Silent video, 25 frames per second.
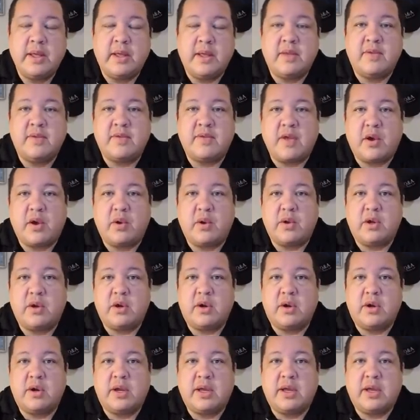So
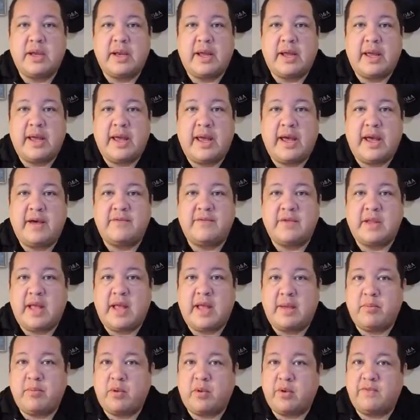you're going to have a
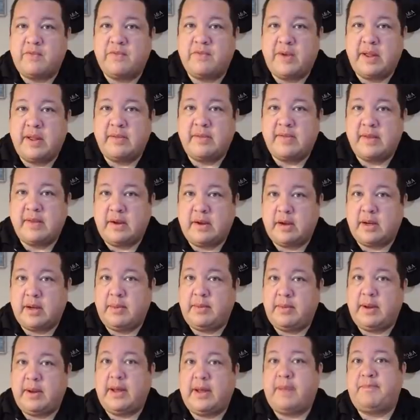lot more friends here
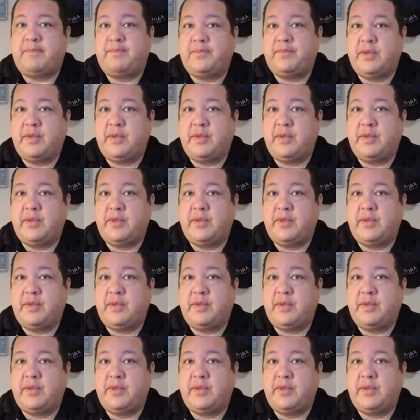coming up.